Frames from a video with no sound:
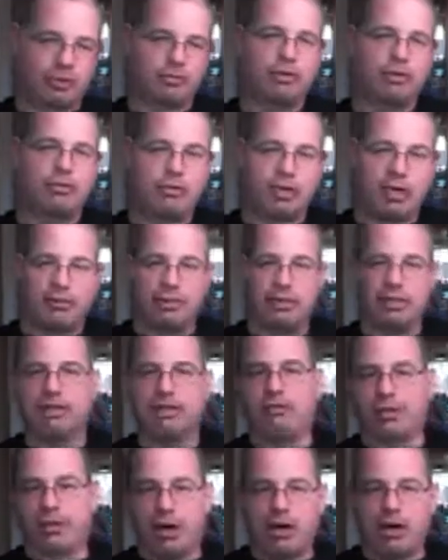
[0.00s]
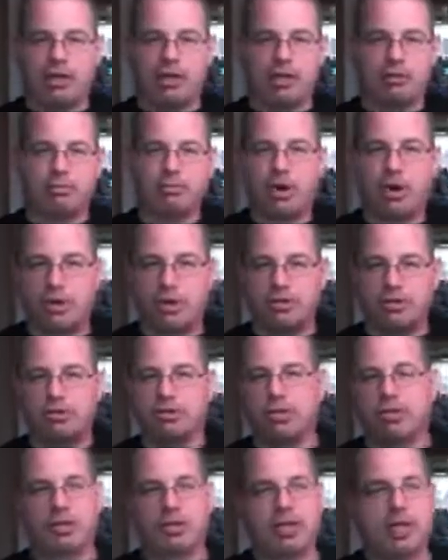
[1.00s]
if you have a DVR, you can pause in
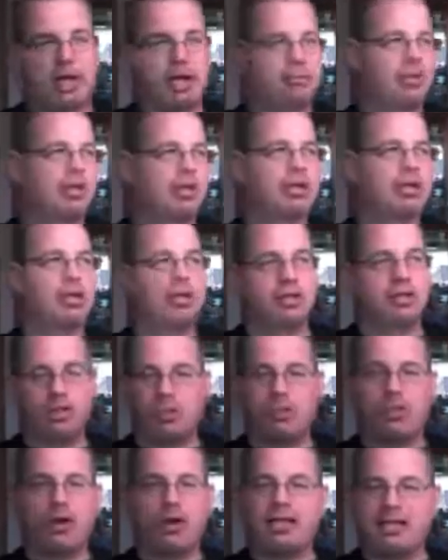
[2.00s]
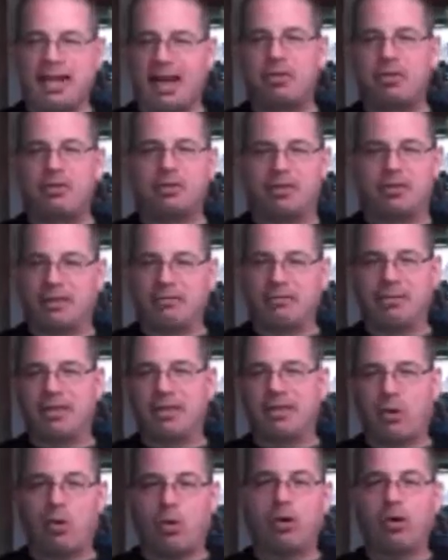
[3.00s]
real time to write down
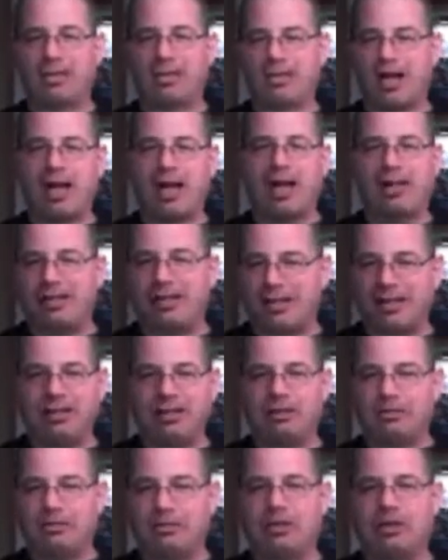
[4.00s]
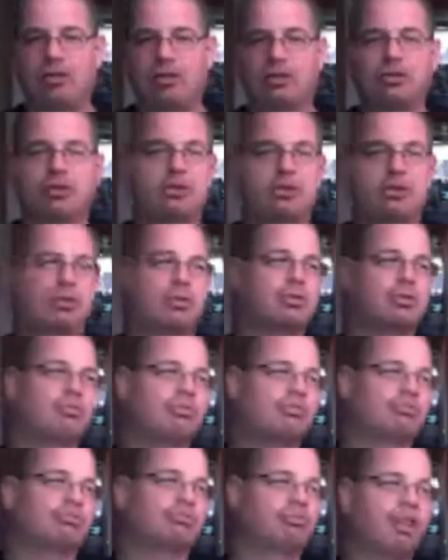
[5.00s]
something or to dial it. You know, so
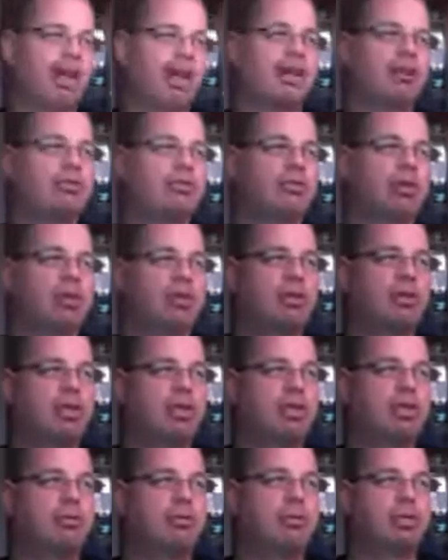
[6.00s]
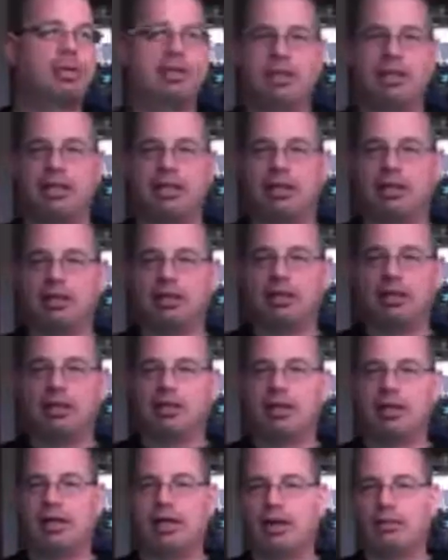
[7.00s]
I don't know that you really need to
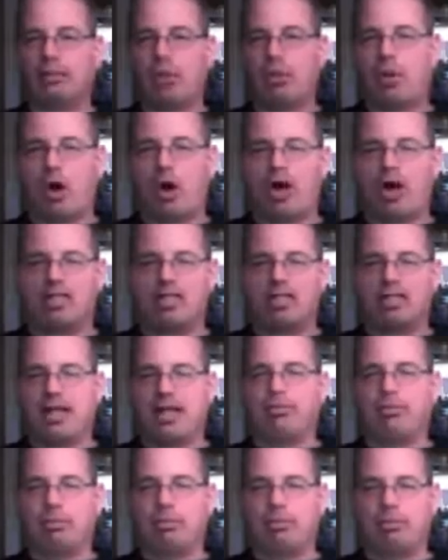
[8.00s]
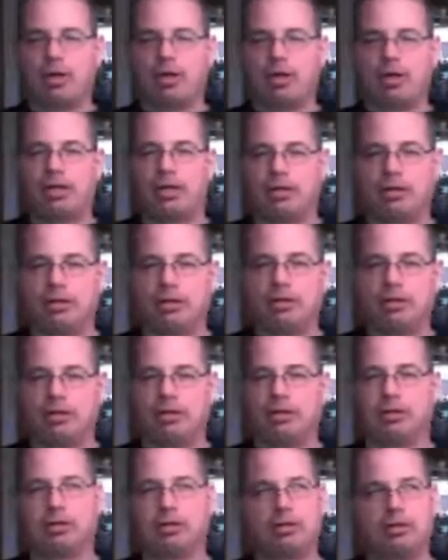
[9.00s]
pause everybody
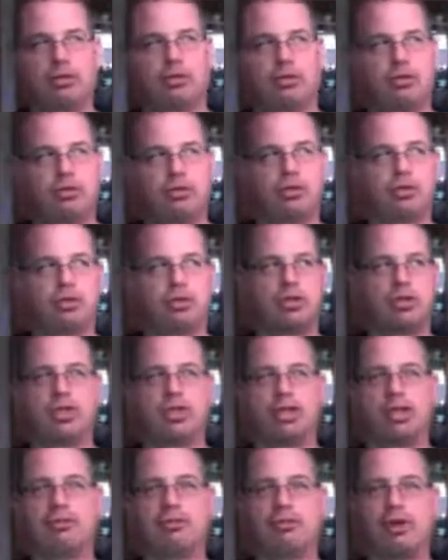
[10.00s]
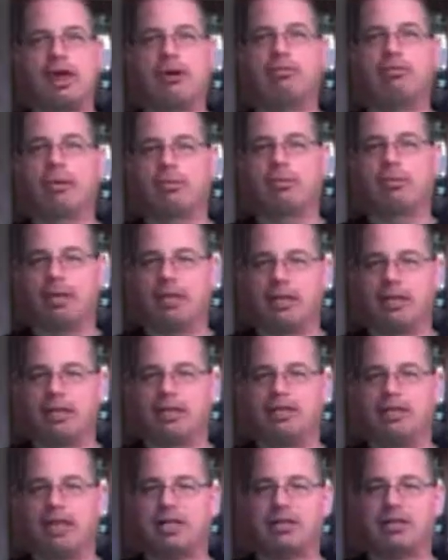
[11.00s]
just to give everybody a
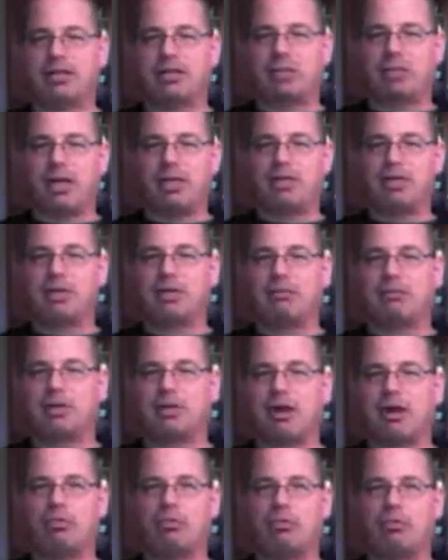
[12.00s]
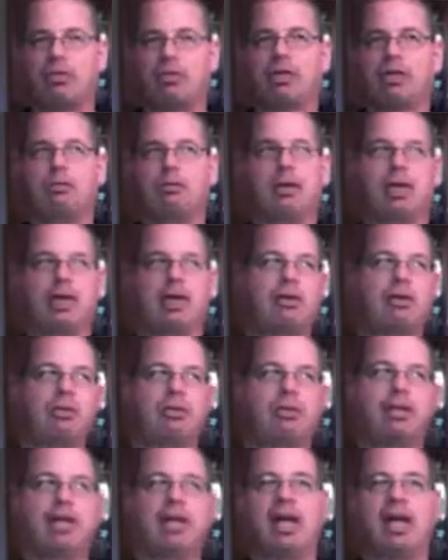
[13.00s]
chance to write something down when you may
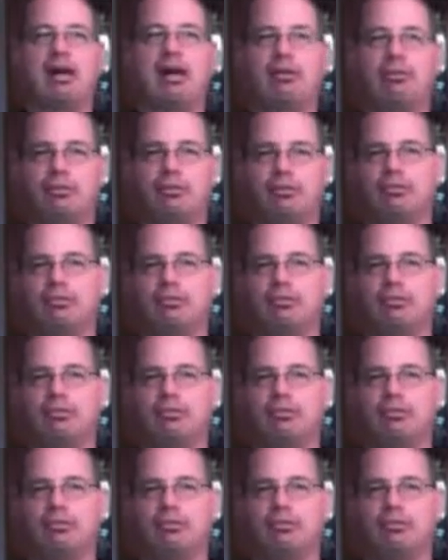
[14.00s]
only have